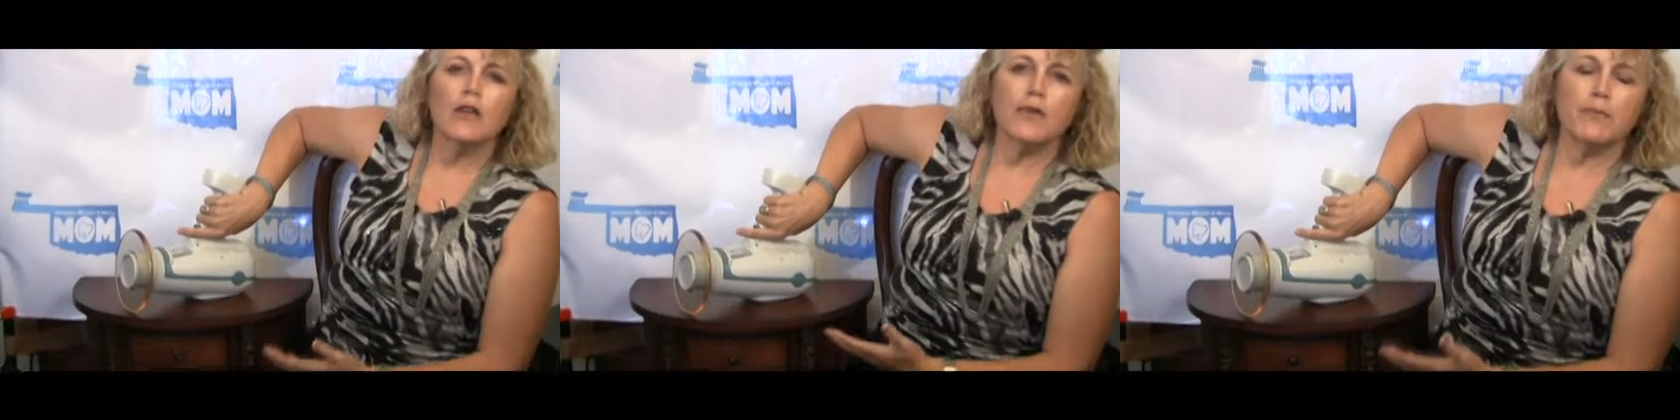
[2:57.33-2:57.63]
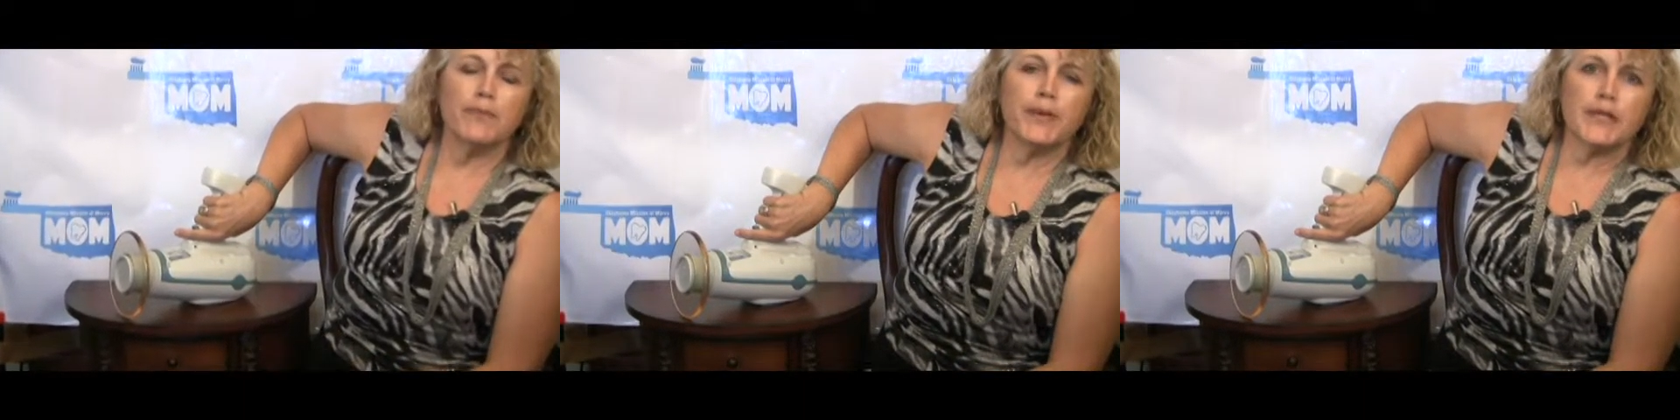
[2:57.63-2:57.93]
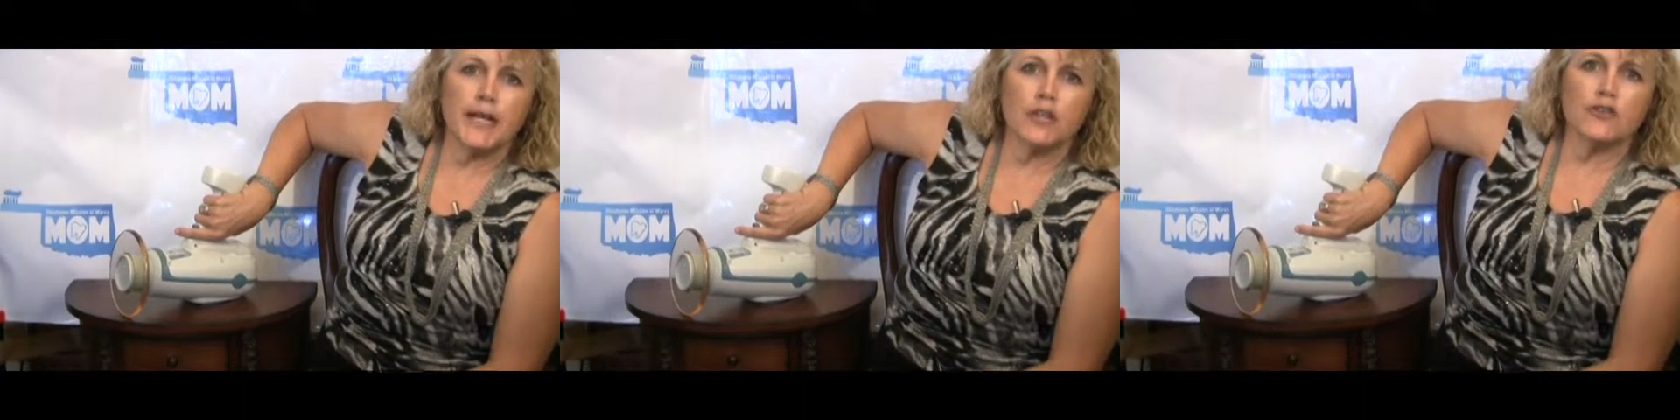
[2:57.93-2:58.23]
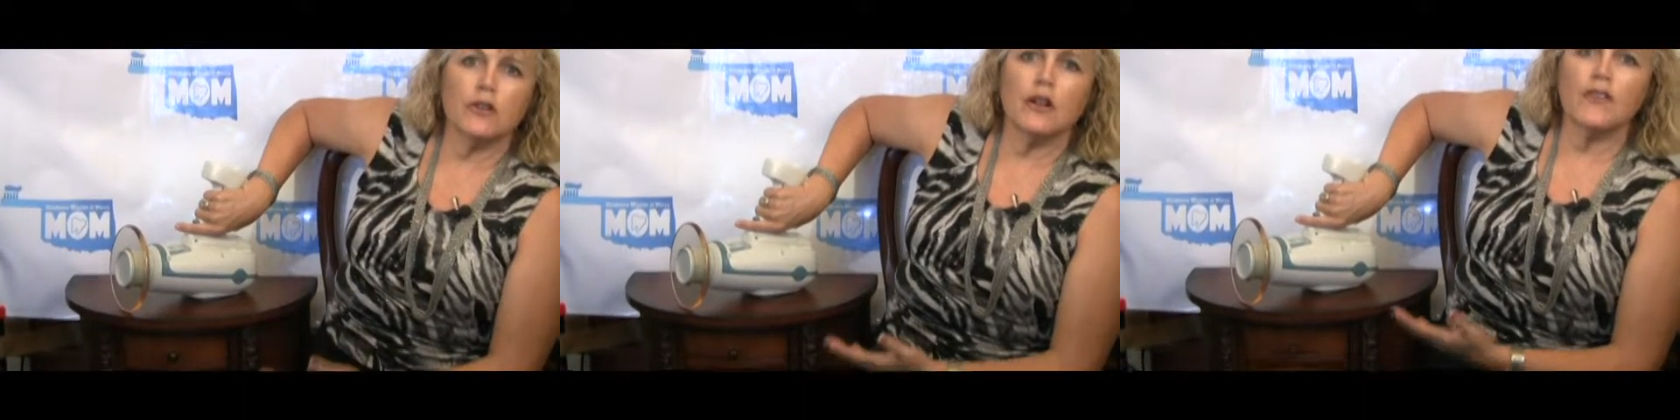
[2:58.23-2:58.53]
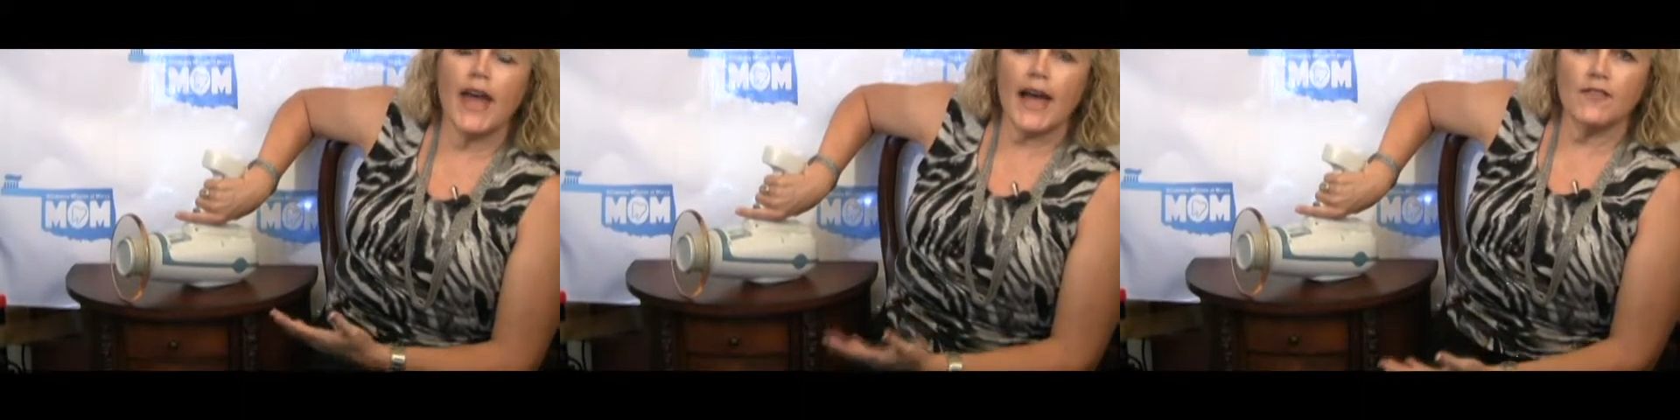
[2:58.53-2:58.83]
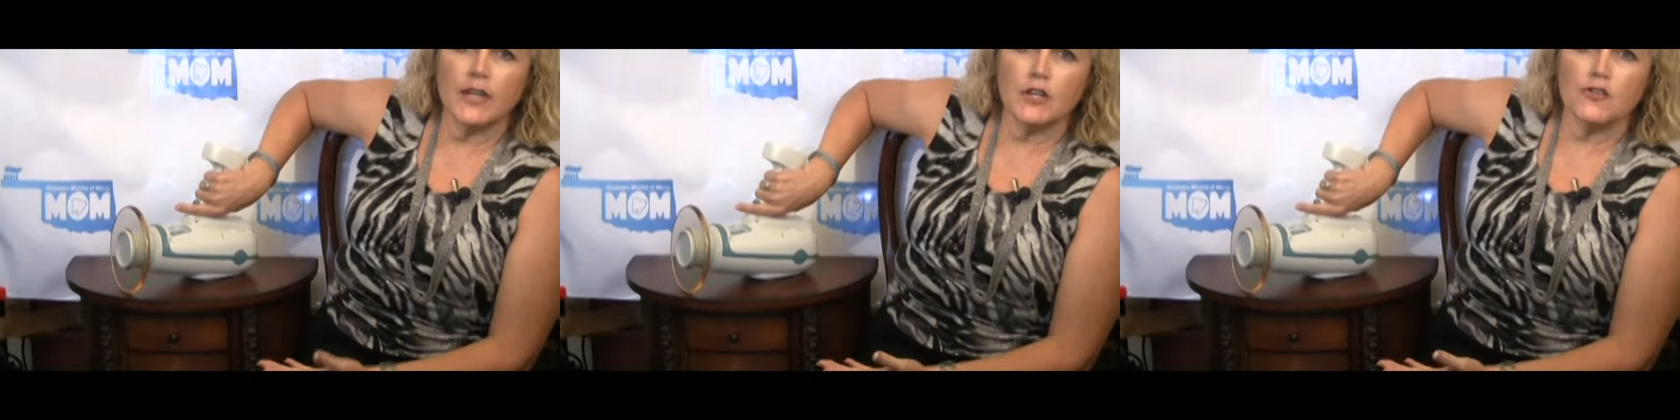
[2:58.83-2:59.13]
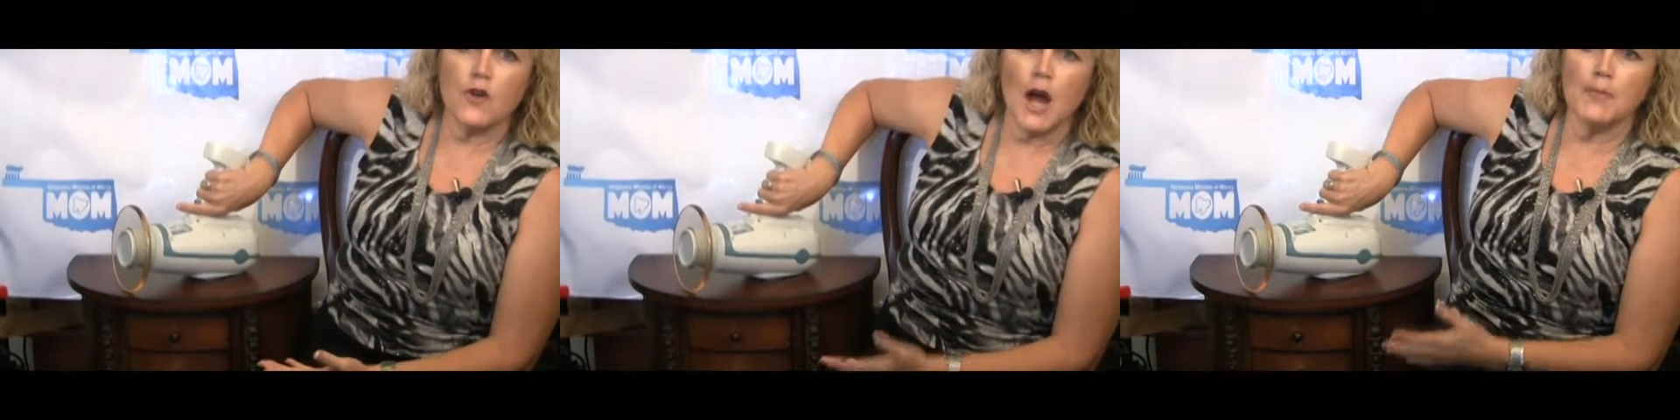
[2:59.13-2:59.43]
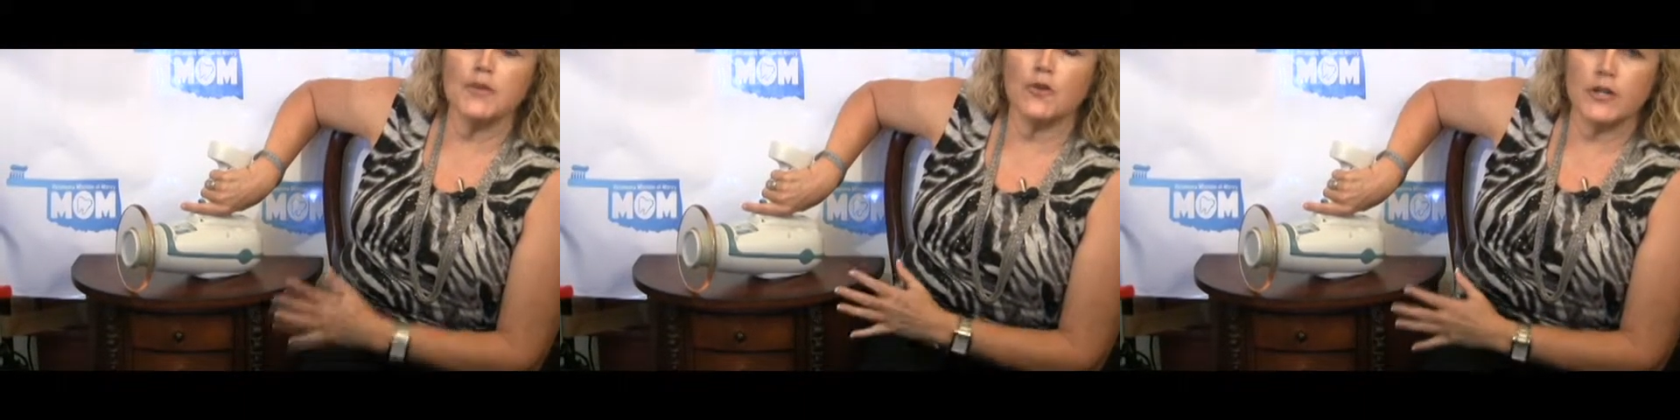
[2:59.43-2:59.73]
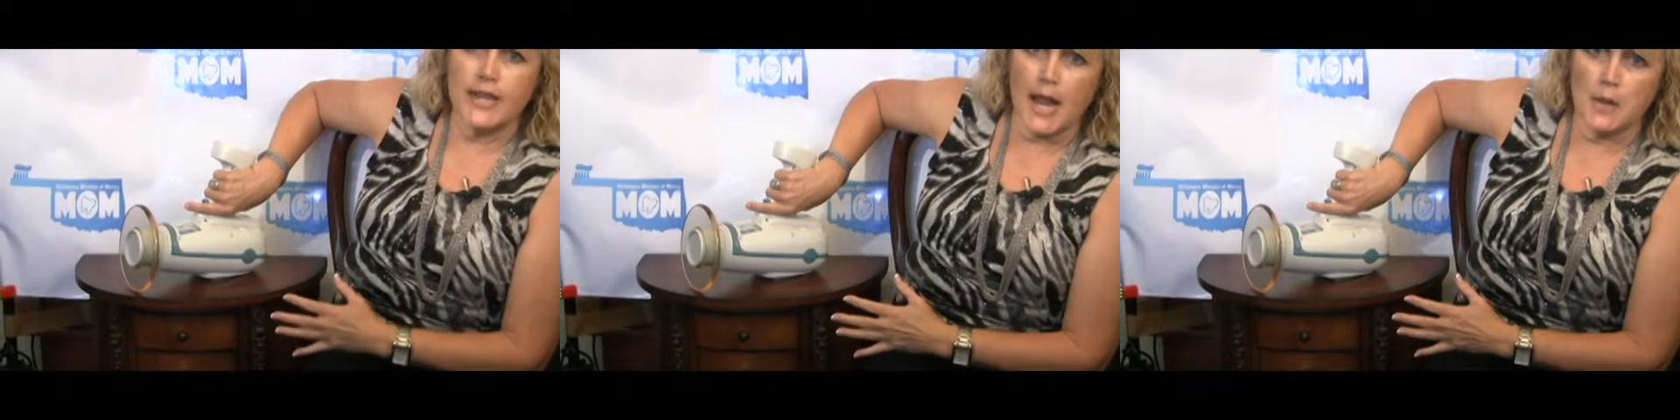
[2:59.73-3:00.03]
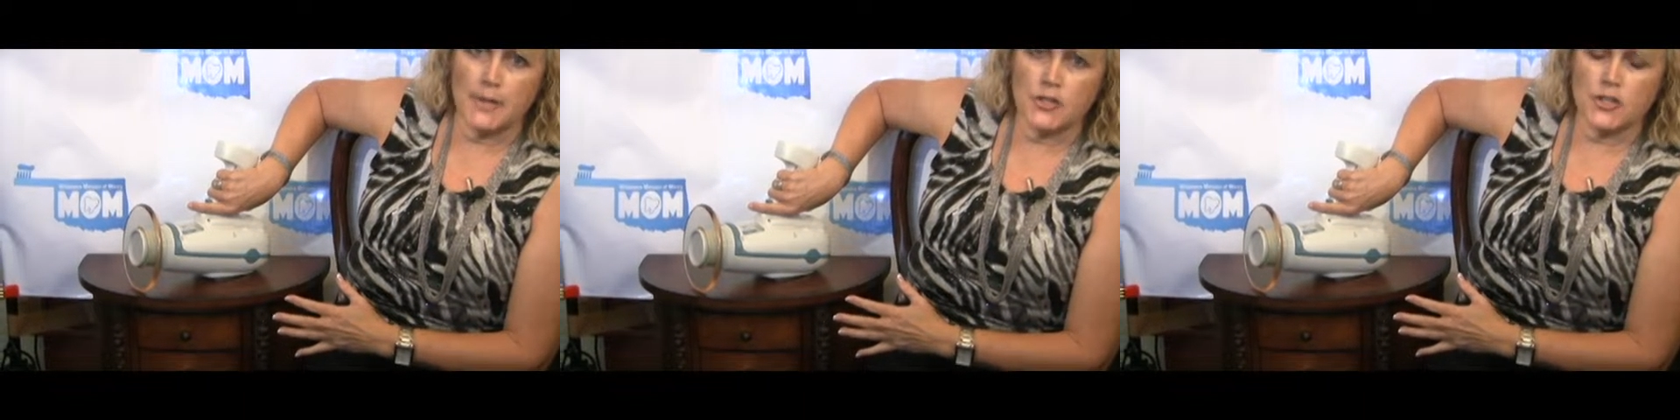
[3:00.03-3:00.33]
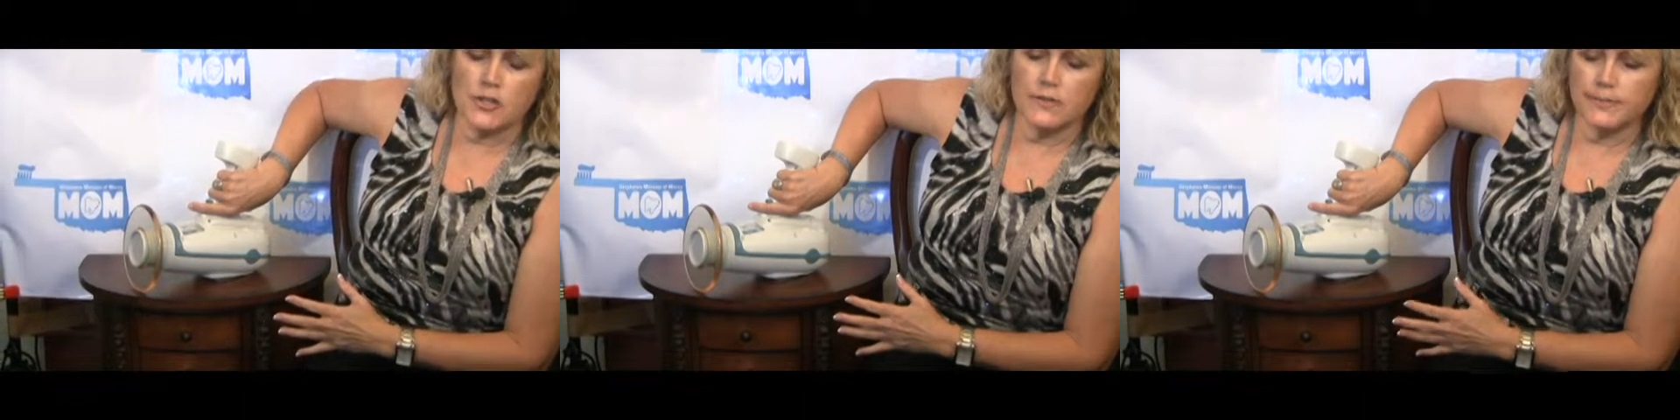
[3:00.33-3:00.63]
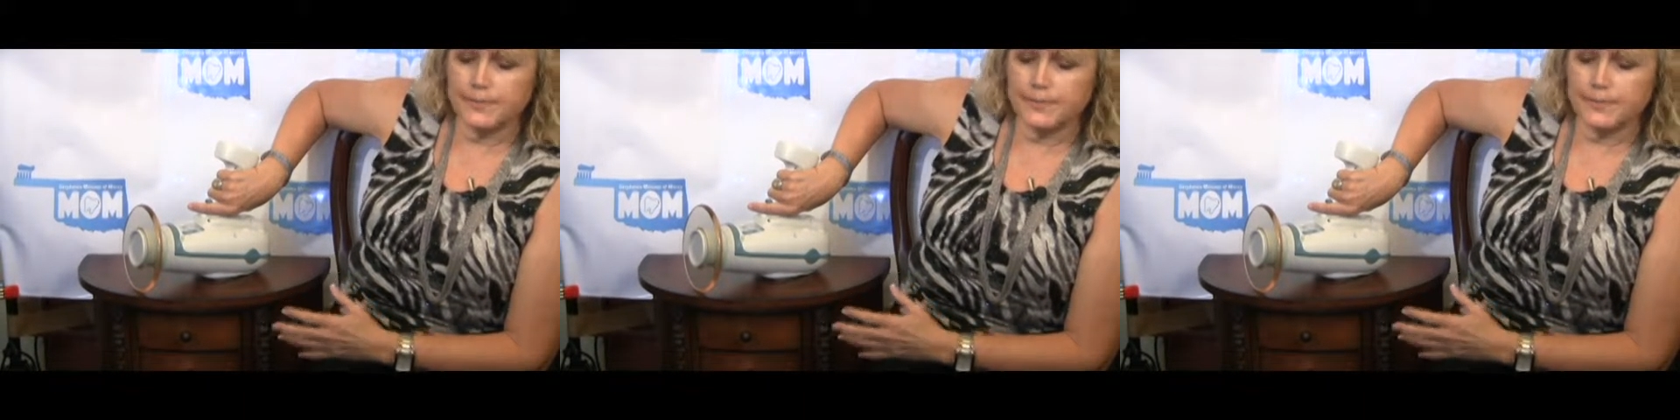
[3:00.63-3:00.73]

the potential of having it dropped or damaged.